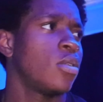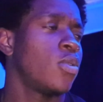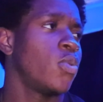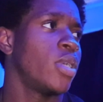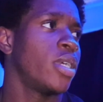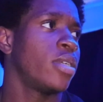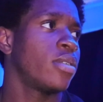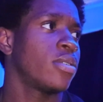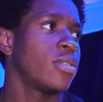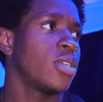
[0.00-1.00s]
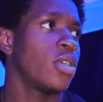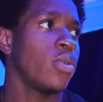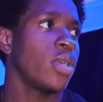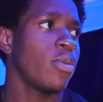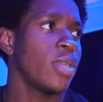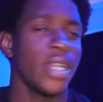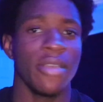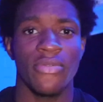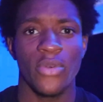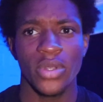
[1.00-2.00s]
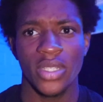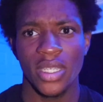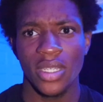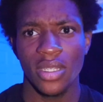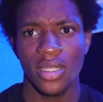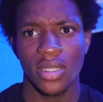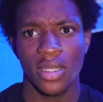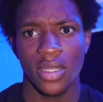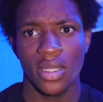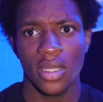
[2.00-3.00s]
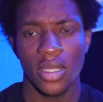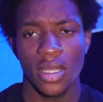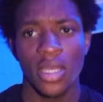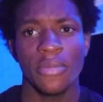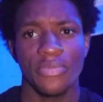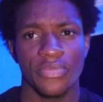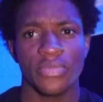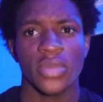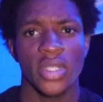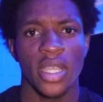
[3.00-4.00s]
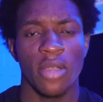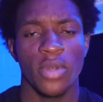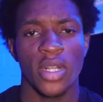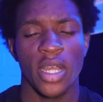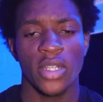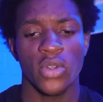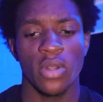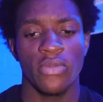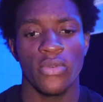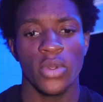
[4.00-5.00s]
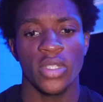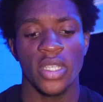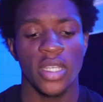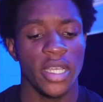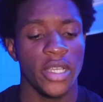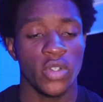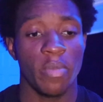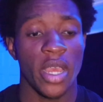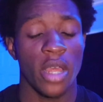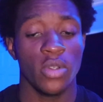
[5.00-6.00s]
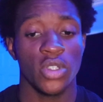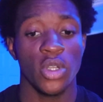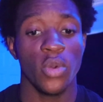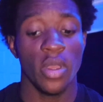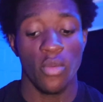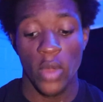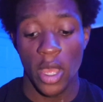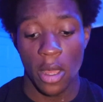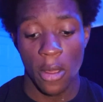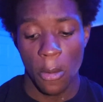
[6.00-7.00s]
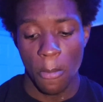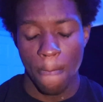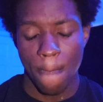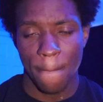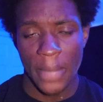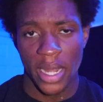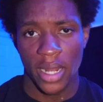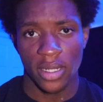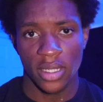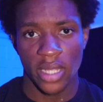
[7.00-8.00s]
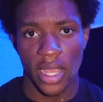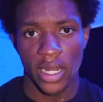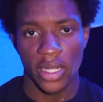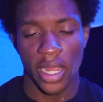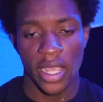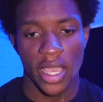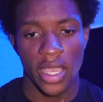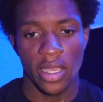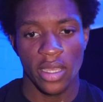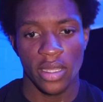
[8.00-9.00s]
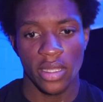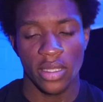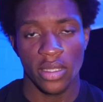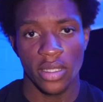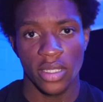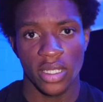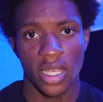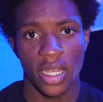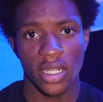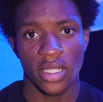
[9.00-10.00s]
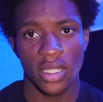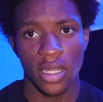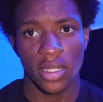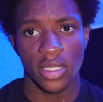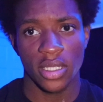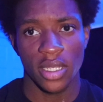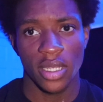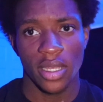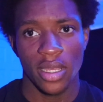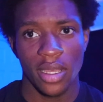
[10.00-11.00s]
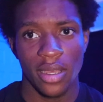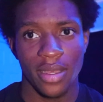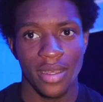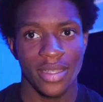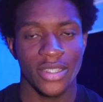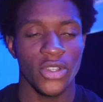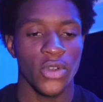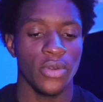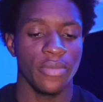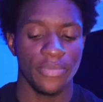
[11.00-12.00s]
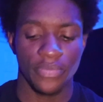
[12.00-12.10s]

went in at 14? Yeah, I went in high school at 14, 100 pounds soaking wet, and I decided like, hey, this kind of sucks. So